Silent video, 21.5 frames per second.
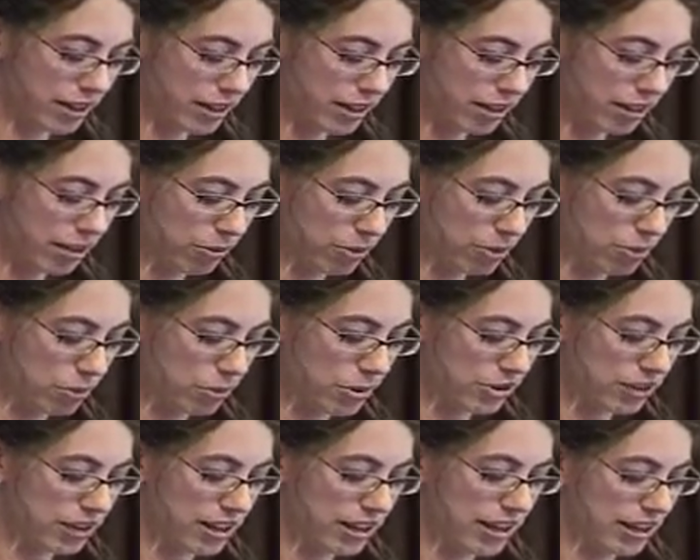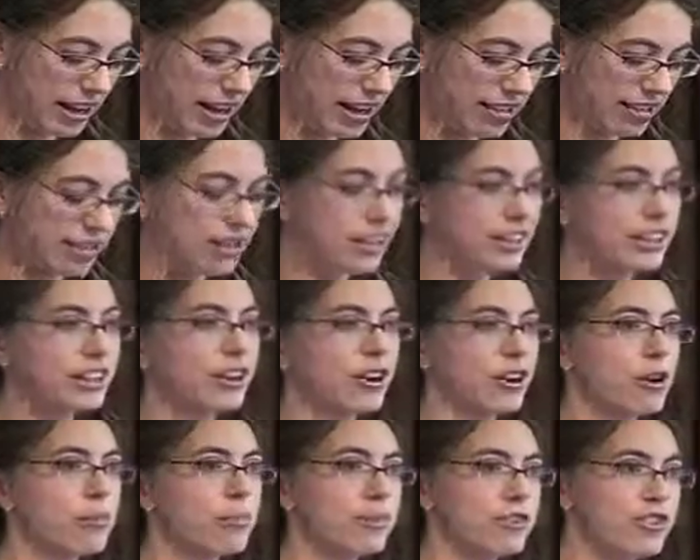young woman put it, it's like a
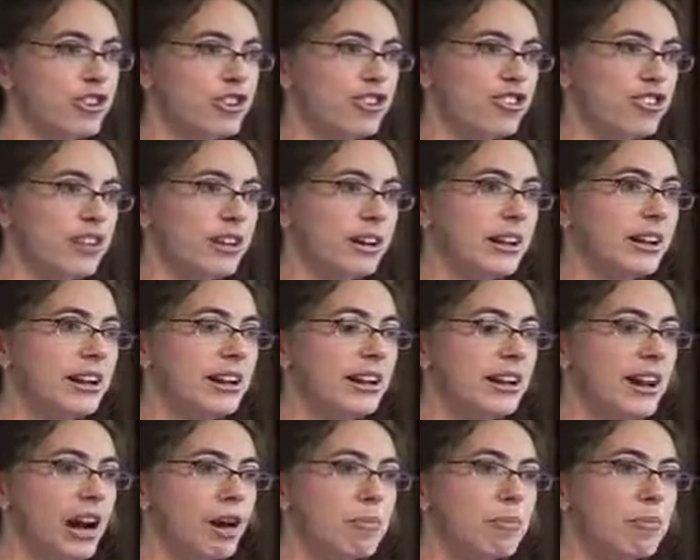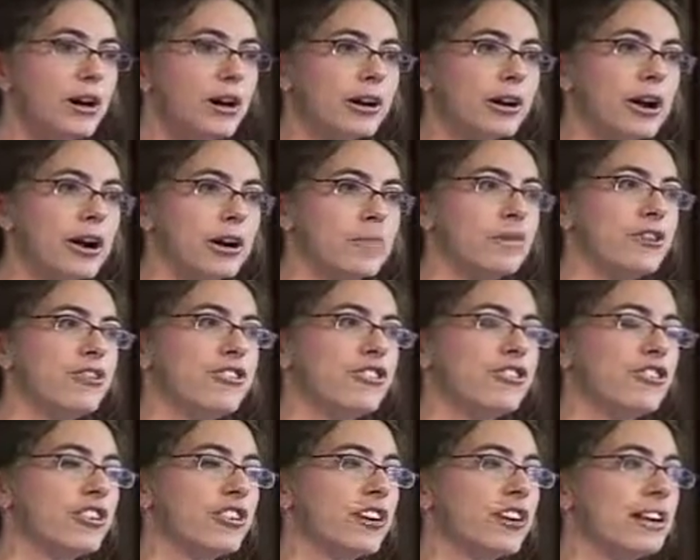competition among her British
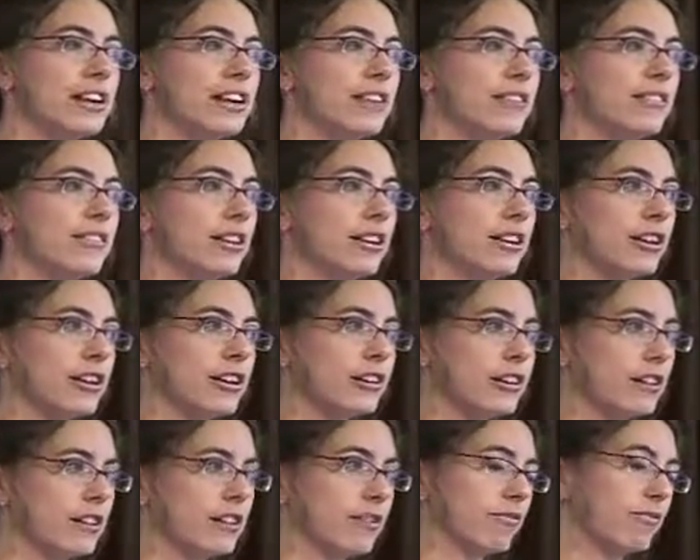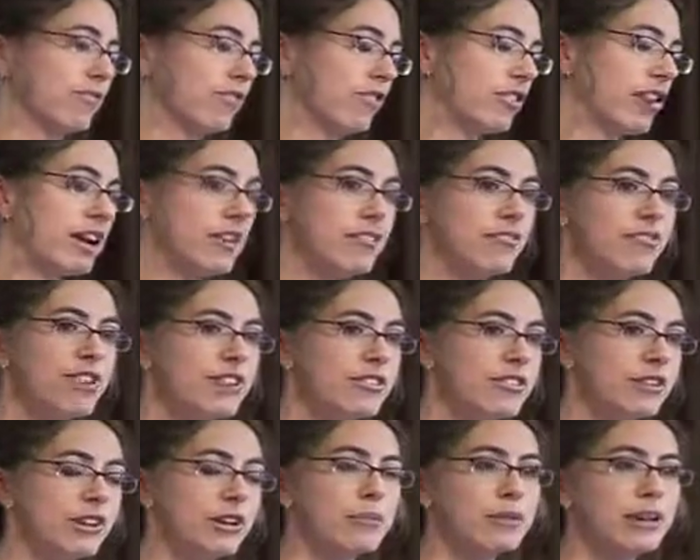Chinese
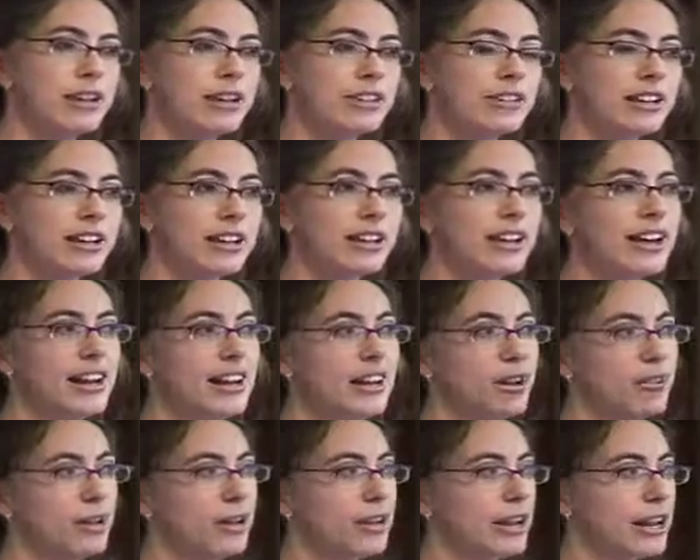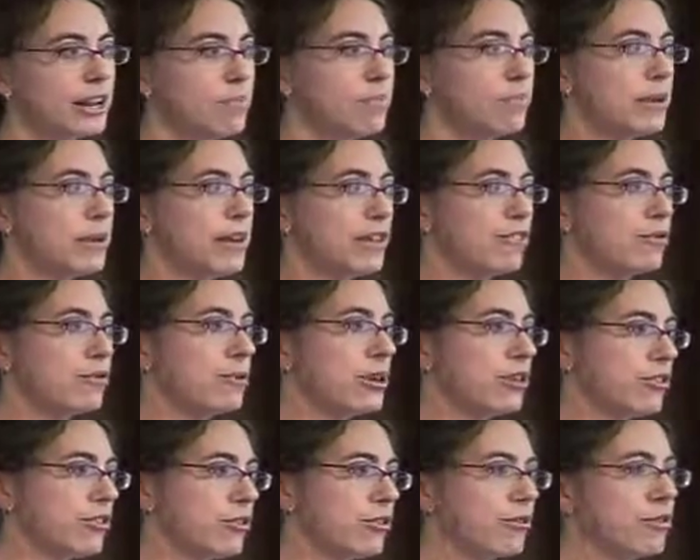friends and community where they compete for
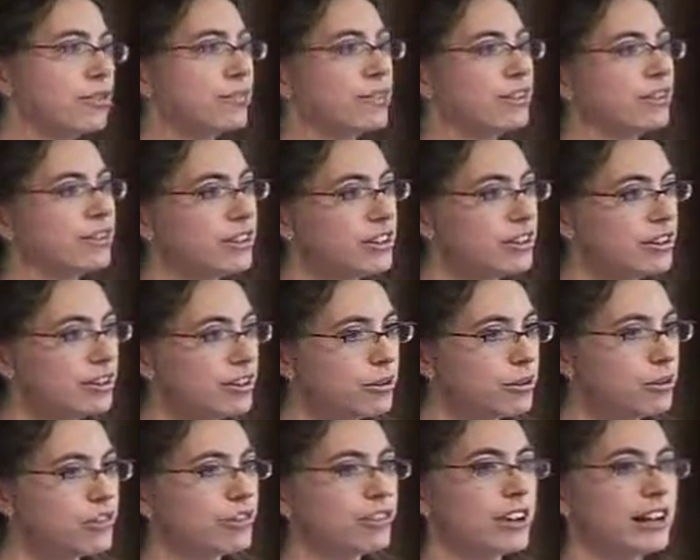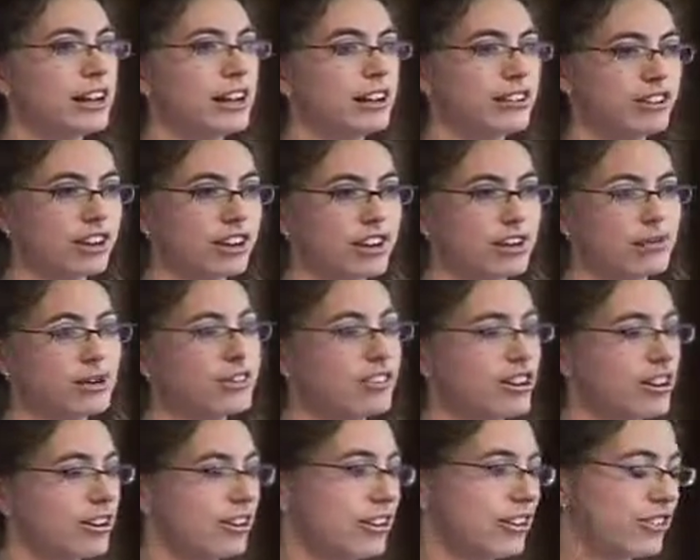which school you've got into, which
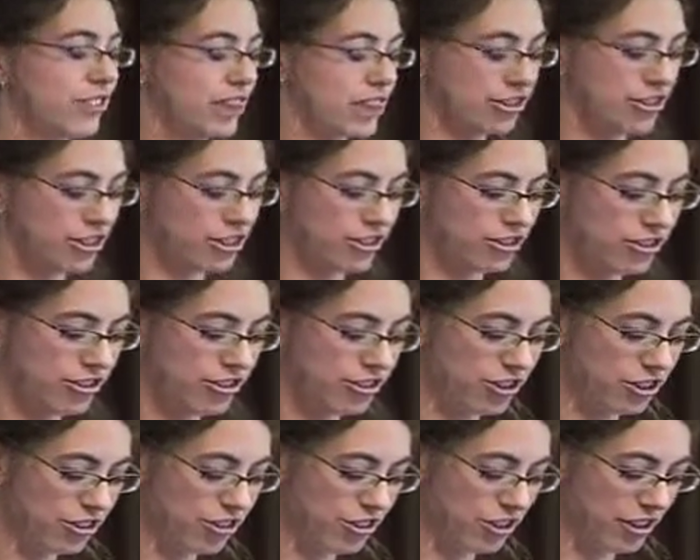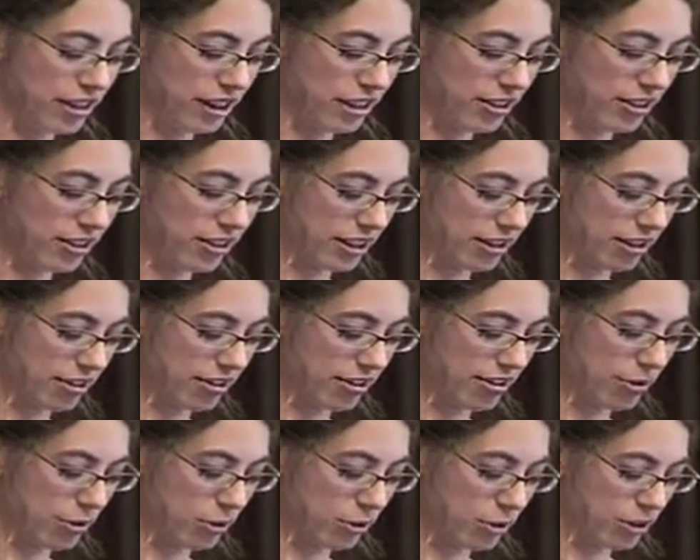higher education institution, and so
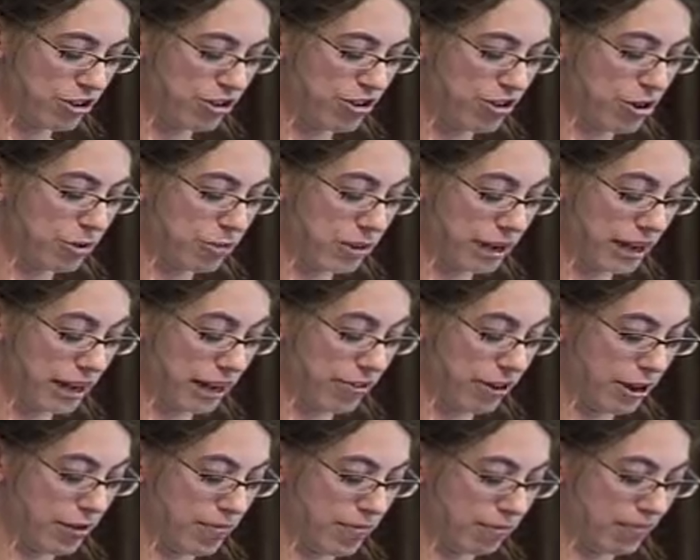on, which job area.